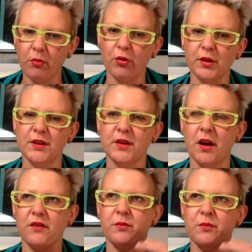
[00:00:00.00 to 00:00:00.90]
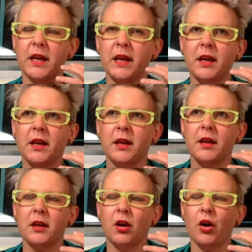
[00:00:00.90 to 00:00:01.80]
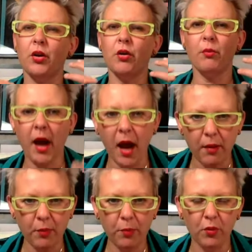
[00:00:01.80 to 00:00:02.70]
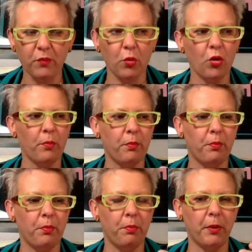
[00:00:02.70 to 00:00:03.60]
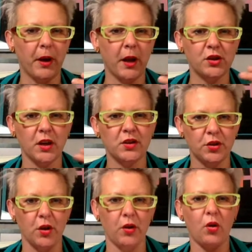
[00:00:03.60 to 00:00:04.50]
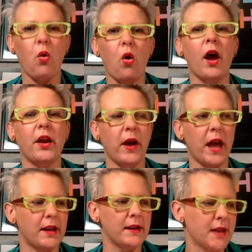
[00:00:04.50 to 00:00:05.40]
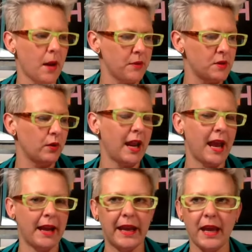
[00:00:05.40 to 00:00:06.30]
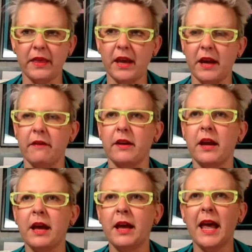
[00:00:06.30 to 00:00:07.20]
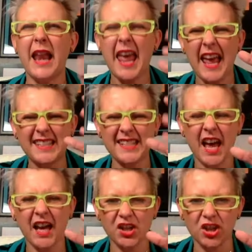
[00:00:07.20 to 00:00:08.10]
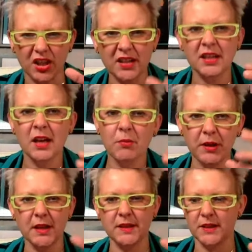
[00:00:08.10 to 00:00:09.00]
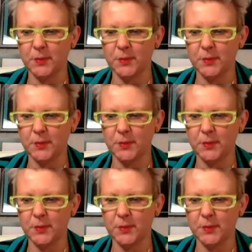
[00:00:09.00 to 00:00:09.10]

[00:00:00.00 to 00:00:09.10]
more inside of me. I know I'm capable of more, but I just don't quite know how to tap into it, how to get there and how to touch it, because it's